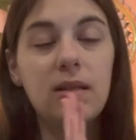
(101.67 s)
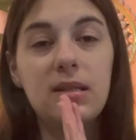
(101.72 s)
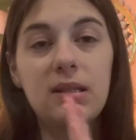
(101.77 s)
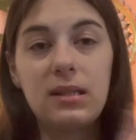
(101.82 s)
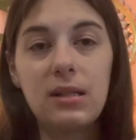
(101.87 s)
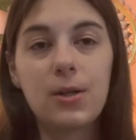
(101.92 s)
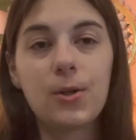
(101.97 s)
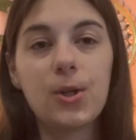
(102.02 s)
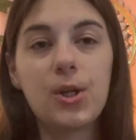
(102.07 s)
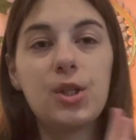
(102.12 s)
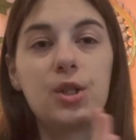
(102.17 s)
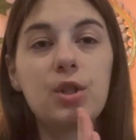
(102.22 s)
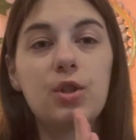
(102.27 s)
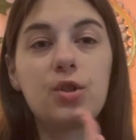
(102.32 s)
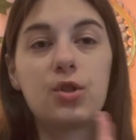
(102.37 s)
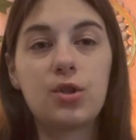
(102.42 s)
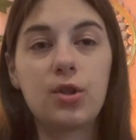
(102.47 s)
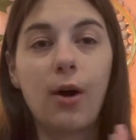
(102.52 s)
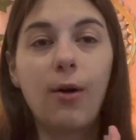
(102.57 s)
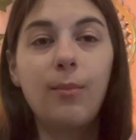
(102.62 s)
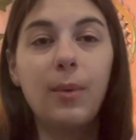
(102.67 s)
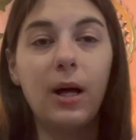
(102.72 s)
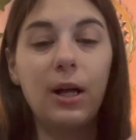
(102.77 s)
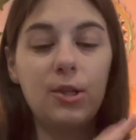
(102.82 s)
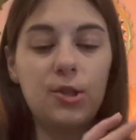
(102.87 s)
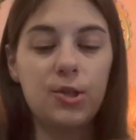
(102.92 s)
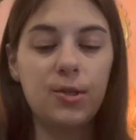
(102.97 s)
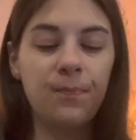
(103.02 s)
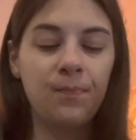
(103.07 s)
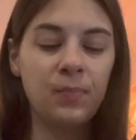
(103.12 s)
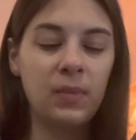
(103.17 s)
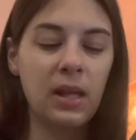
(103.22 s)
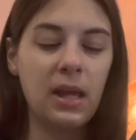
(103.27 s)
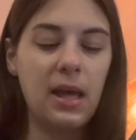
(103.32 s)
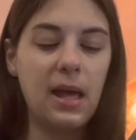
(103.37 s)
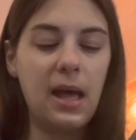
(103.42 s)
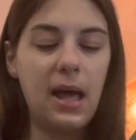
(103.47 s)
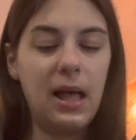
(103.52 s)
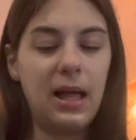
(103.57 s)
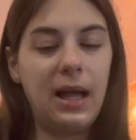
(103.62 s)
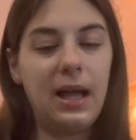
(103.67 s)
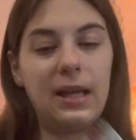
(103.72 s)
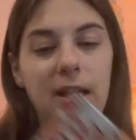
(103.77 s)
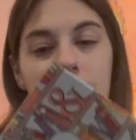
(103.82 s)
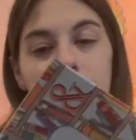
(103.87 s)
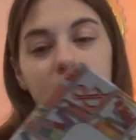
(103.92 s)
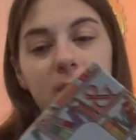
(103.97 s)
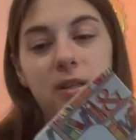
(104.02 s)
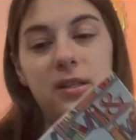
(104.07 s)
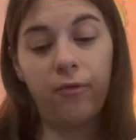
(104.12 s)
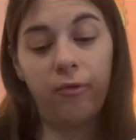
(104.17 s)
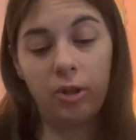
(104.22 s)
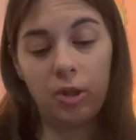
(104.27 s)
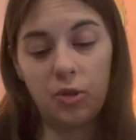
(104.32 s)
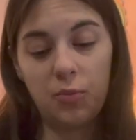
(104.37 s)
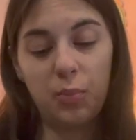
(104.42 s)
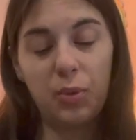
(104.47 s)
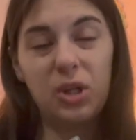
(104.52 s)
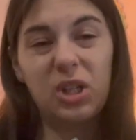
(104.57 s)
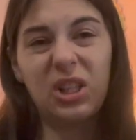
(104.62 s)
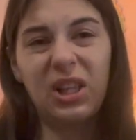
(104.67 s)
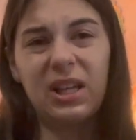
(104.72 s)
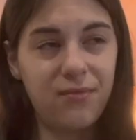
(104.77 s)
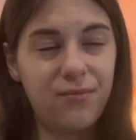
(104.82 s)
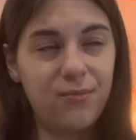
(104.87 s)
series so much. I give this first book like